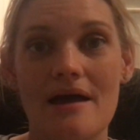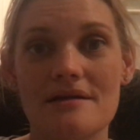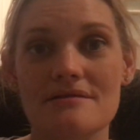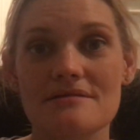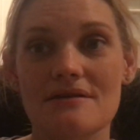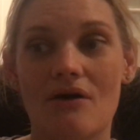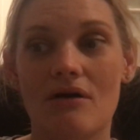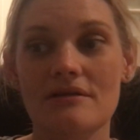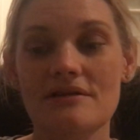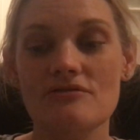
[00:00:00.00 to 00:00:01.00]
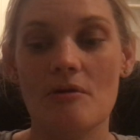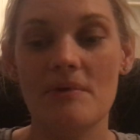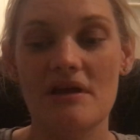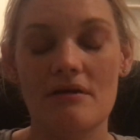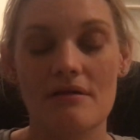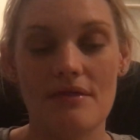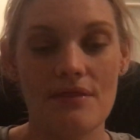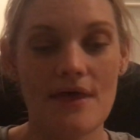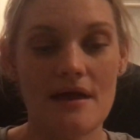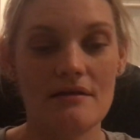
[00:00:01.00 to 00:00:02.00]
And on the topic
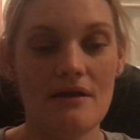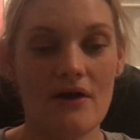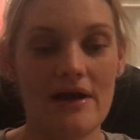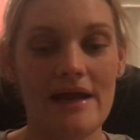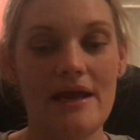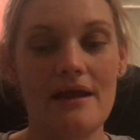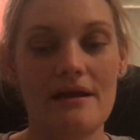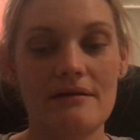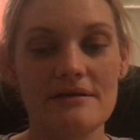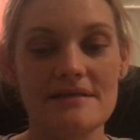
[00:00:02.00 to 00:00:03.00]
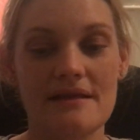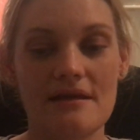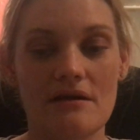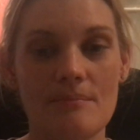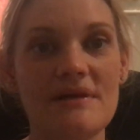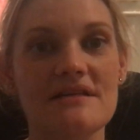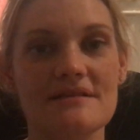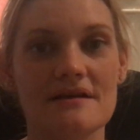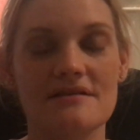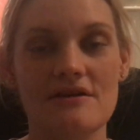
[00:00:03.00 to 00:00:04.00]
that I said that I'd be
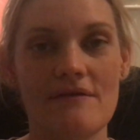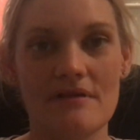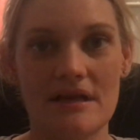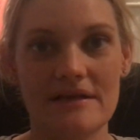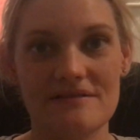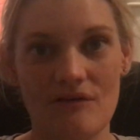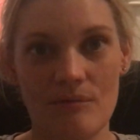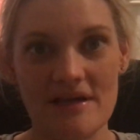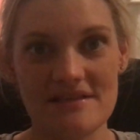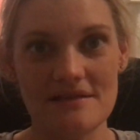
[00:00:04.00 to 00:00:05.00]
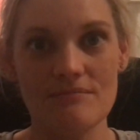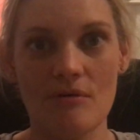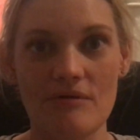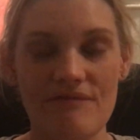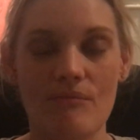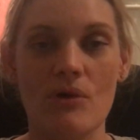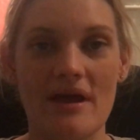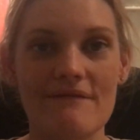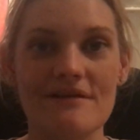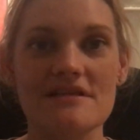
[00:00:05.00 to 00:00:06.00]
discussing over the next few weeks is what we want
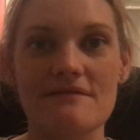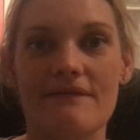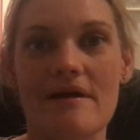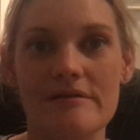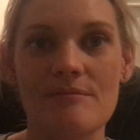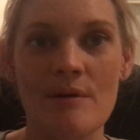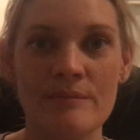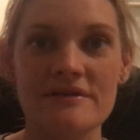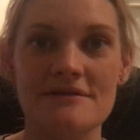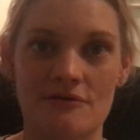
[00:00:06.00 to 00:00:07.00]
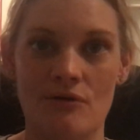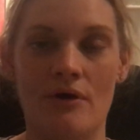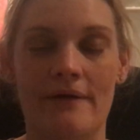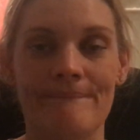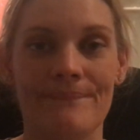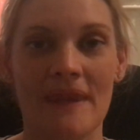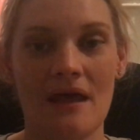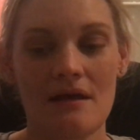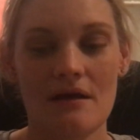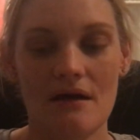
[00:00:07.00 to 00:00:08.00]
our friends and family members to know.
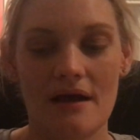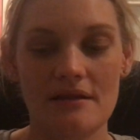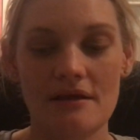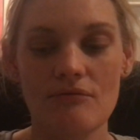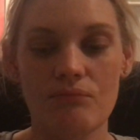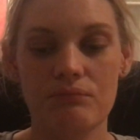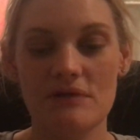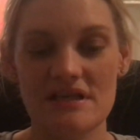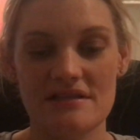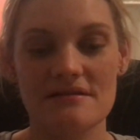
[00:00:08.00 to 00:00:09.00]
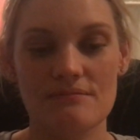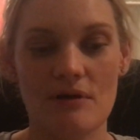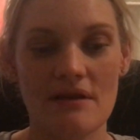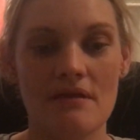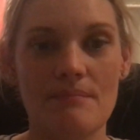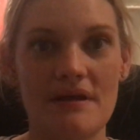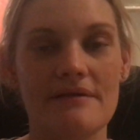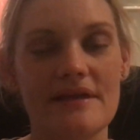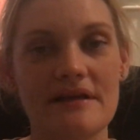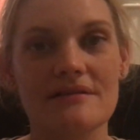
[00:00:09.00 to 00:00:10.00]
I think this is one of the big
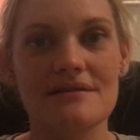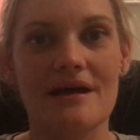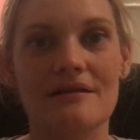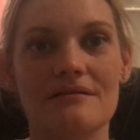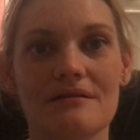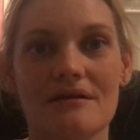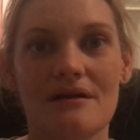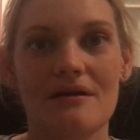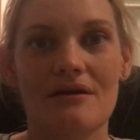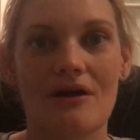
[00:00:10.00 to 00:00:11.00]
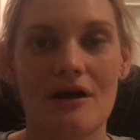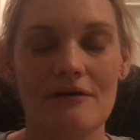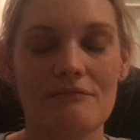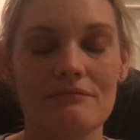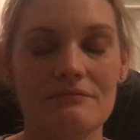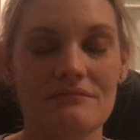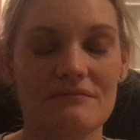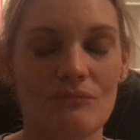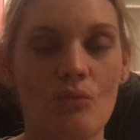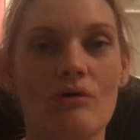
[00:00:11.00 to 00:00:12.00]
things that I
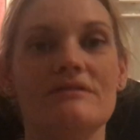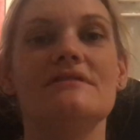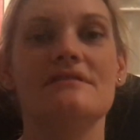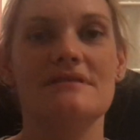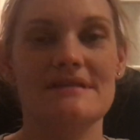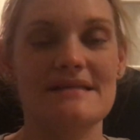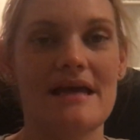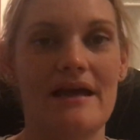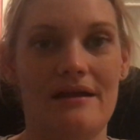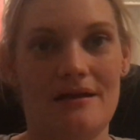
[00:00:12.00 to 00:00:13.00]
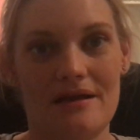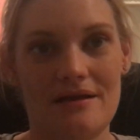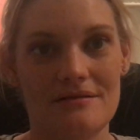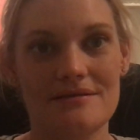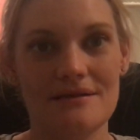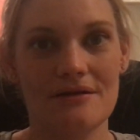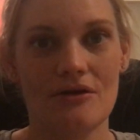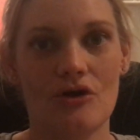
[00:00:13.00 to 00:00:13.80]
want to say is,